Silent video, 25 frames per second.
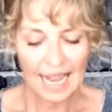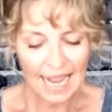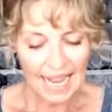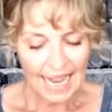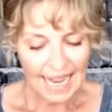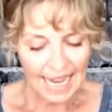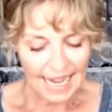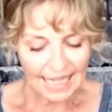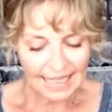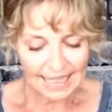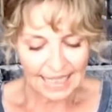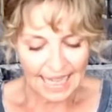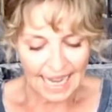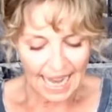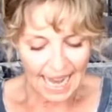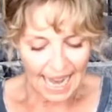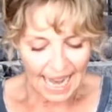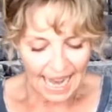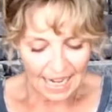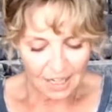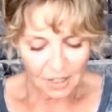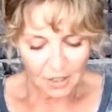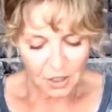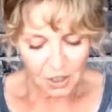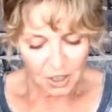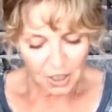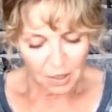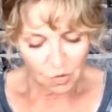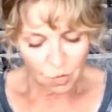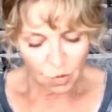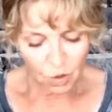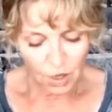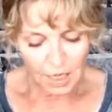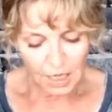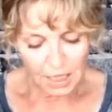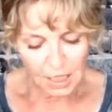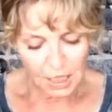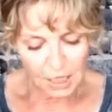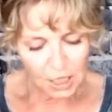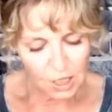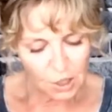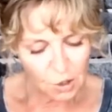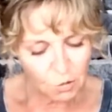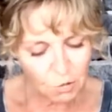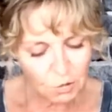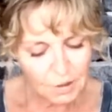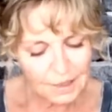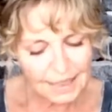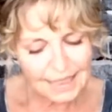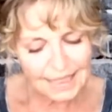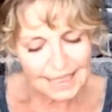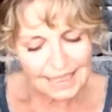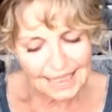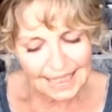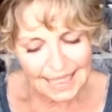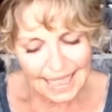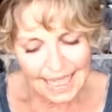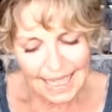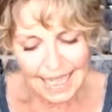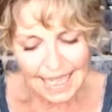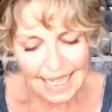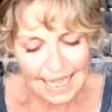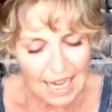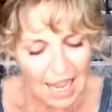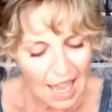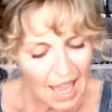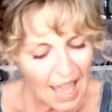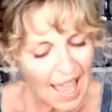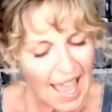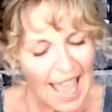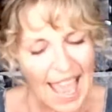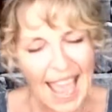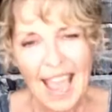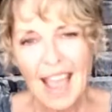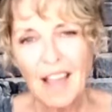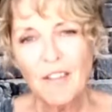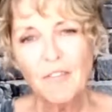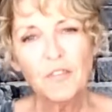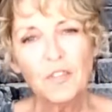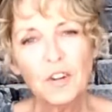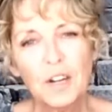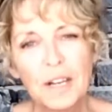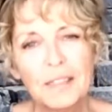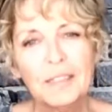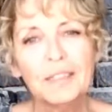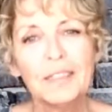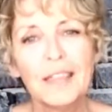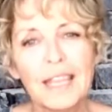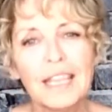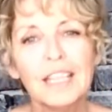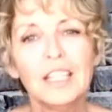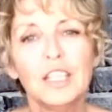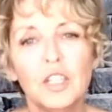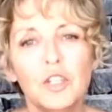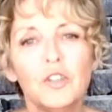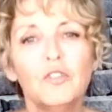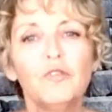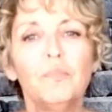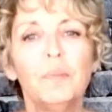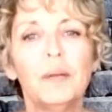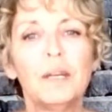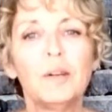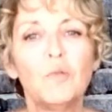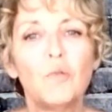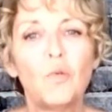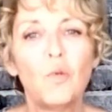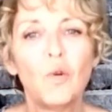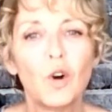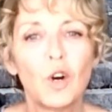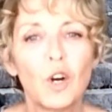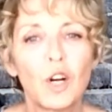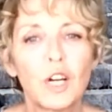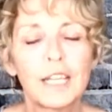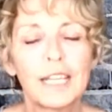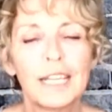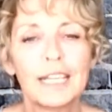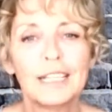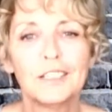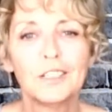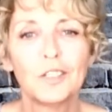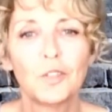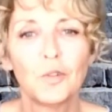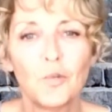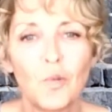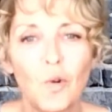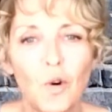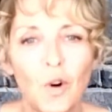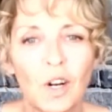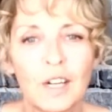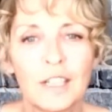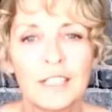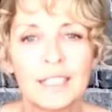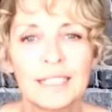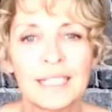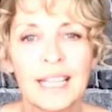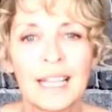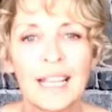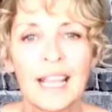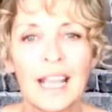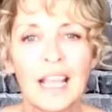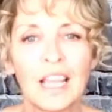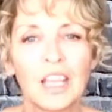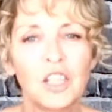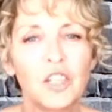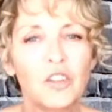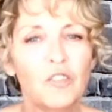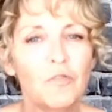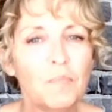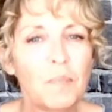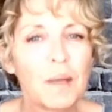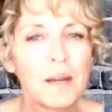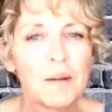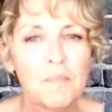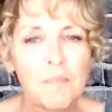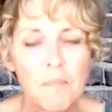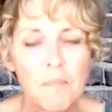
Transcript: It's an energy where you see everything you've been working towards, you've been